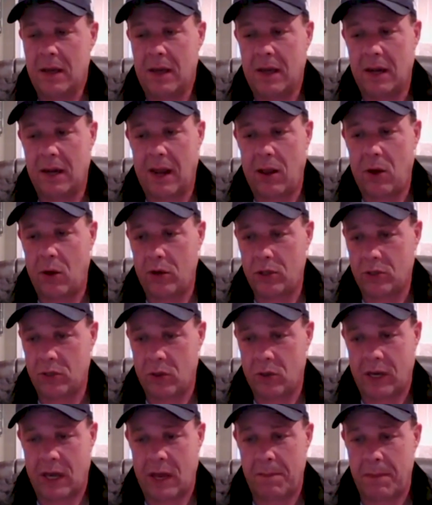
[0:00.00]
And I
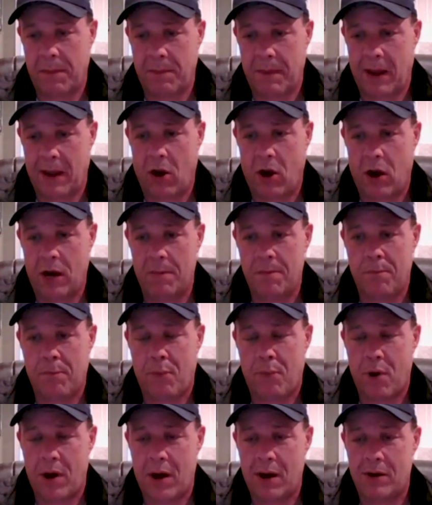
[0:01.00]
also keep in my heart and
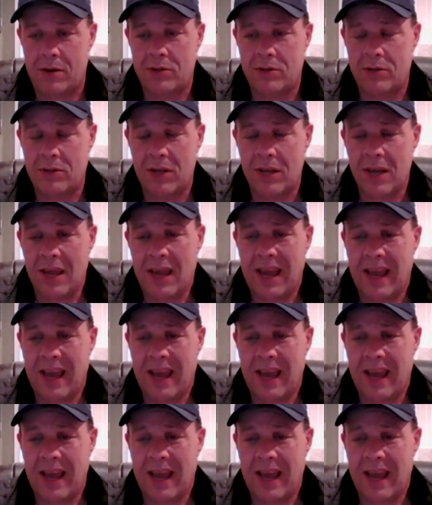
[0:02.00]
prayers